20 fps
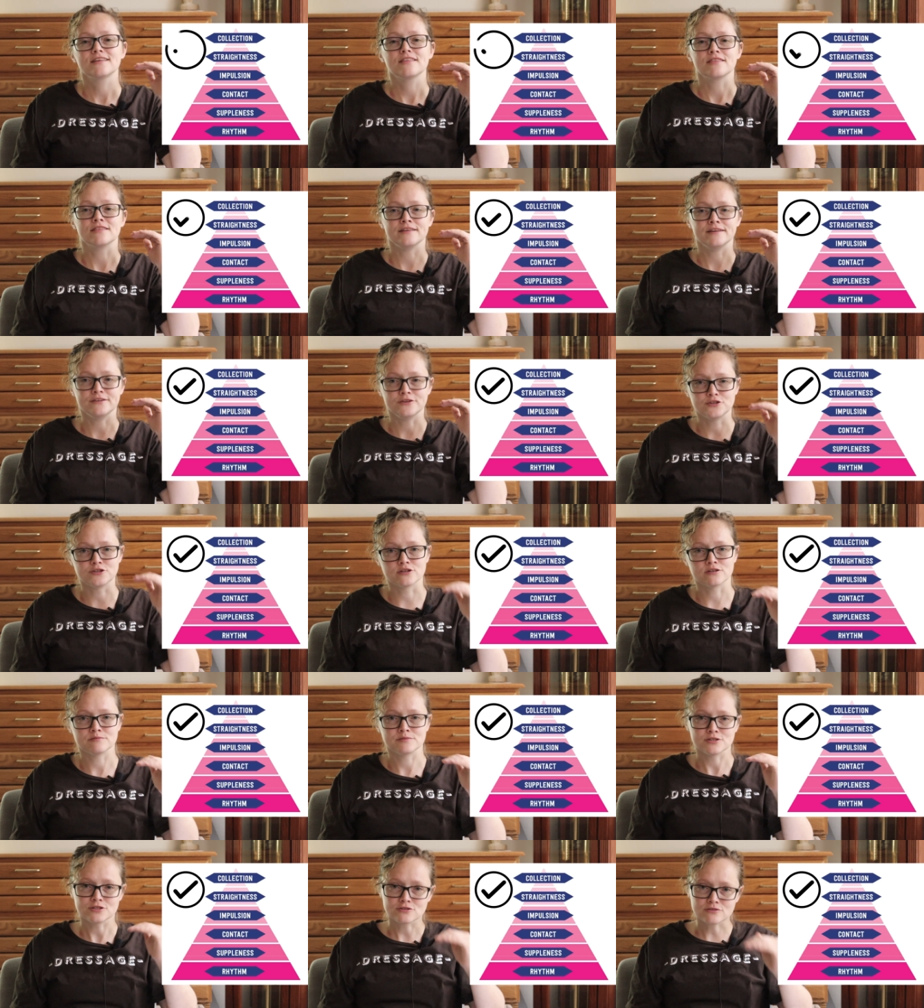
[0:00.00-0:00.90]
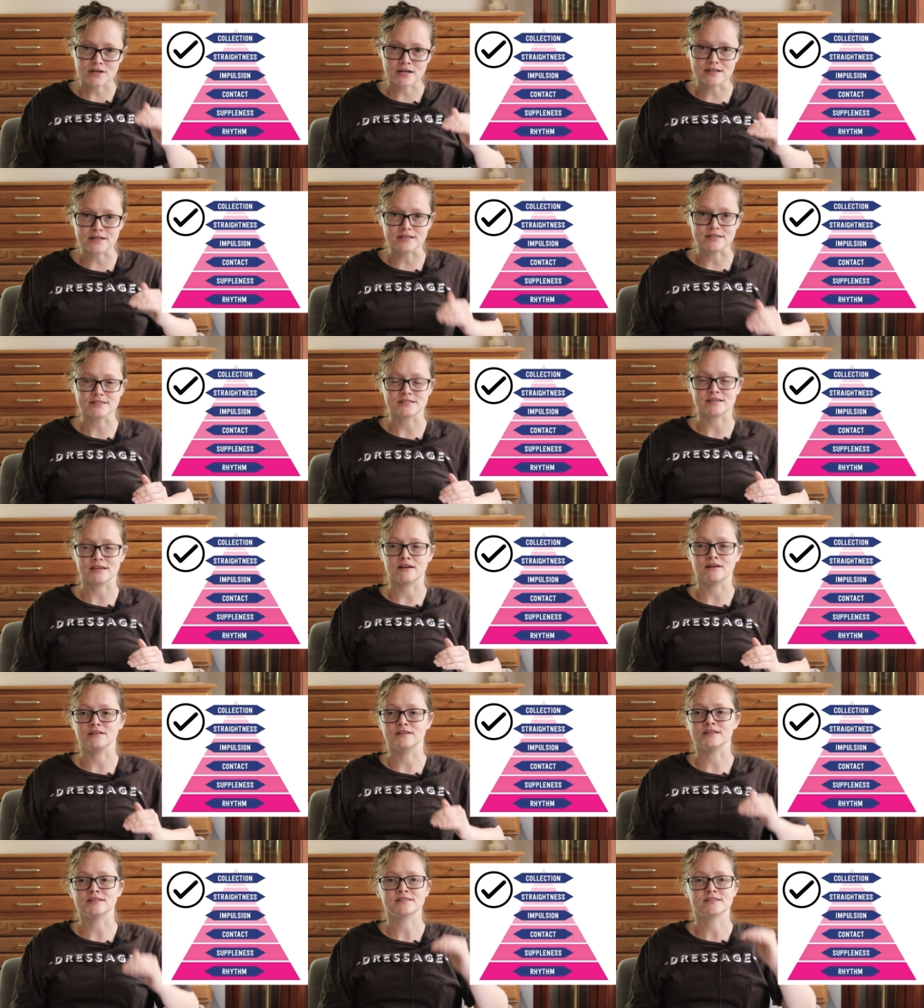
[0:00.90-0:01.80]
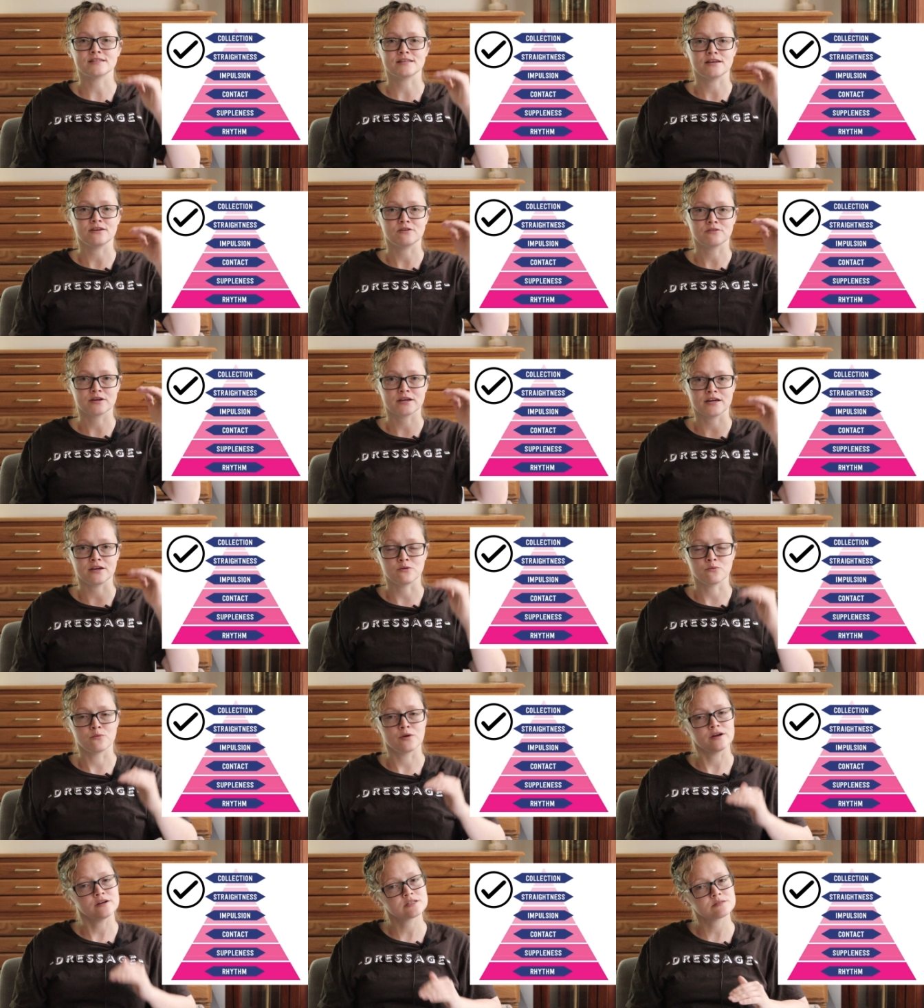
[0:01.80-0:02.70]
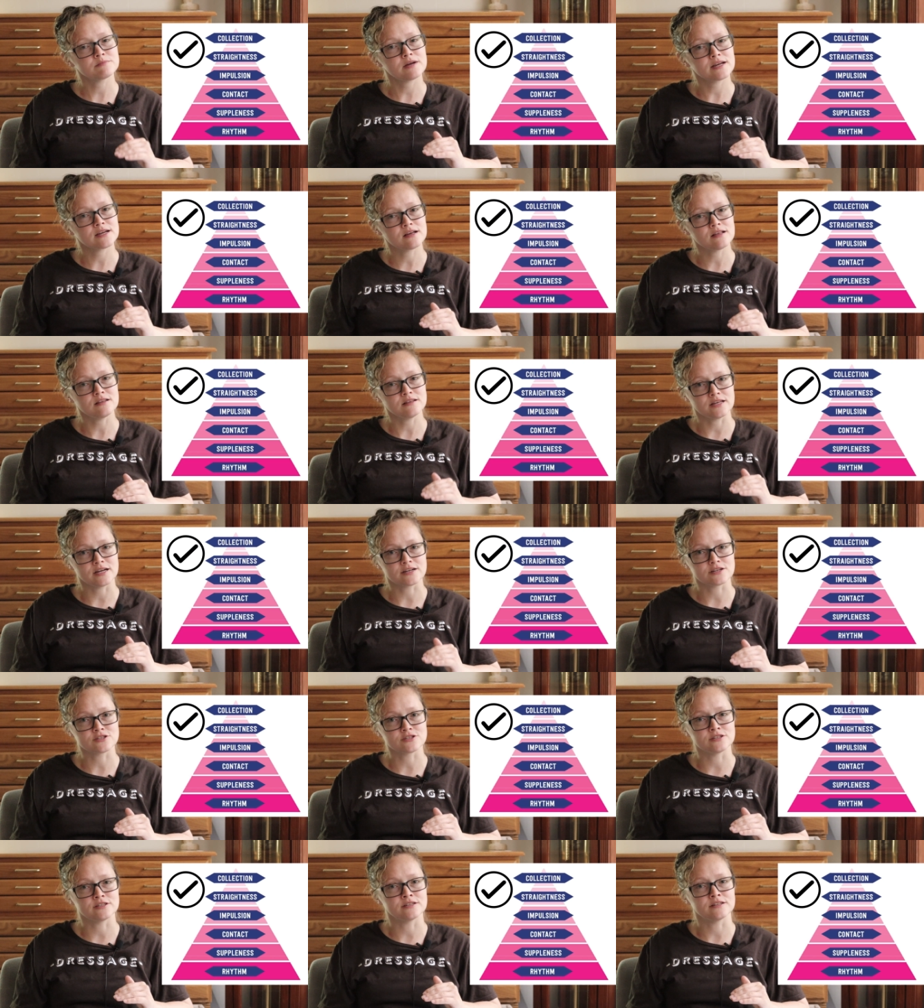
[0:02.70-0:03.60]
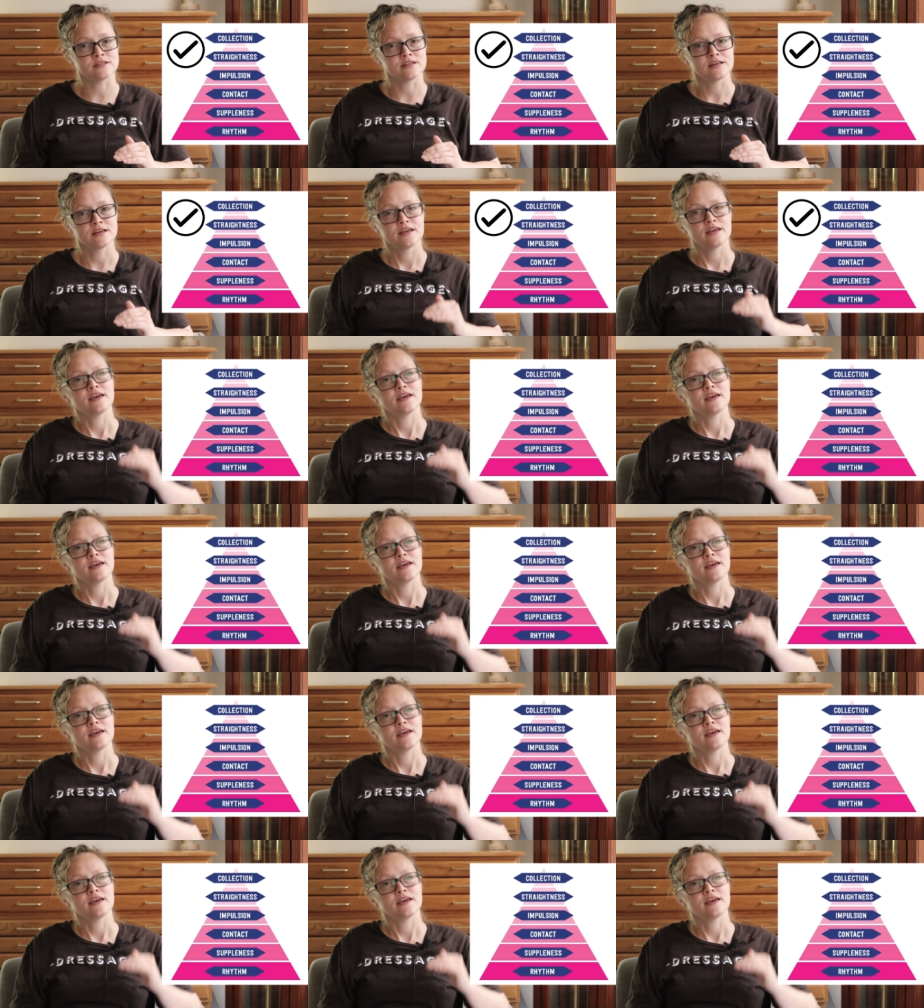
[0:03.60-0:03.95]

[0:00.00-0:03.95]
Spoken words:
the German training scale, and say, okay, where's my collection